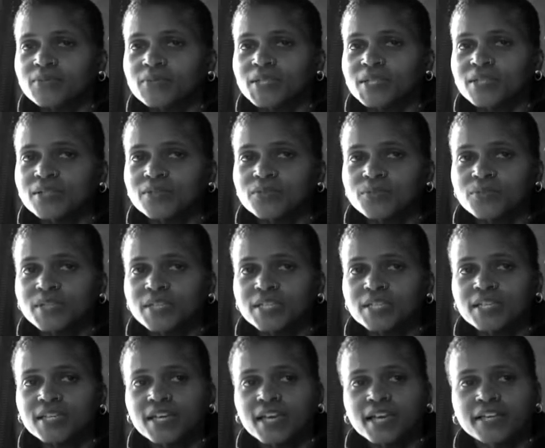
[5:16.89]
we
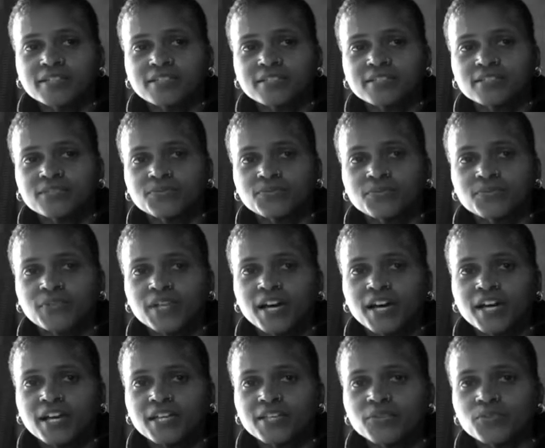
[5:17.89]
we had to
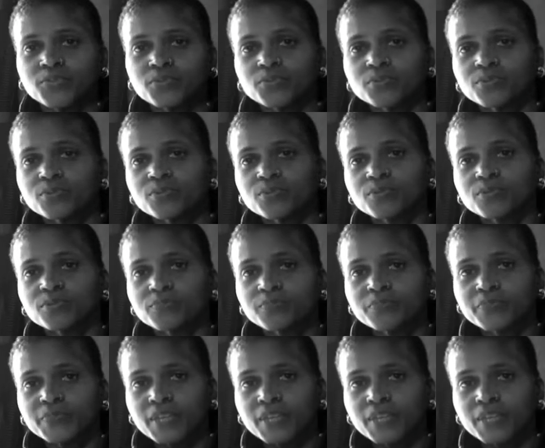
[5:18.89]
fly through